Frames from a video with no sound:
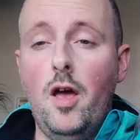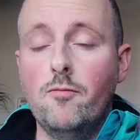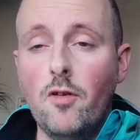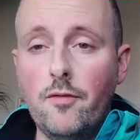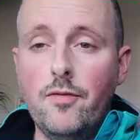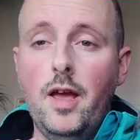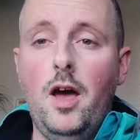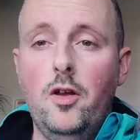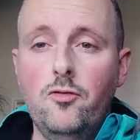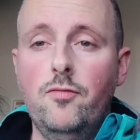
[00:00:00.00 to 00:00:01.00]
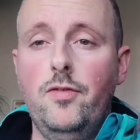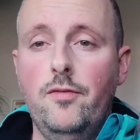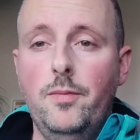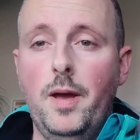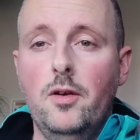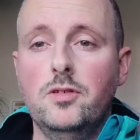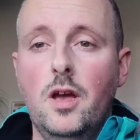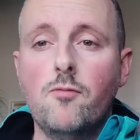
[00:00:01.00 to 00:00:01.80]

roughly £150.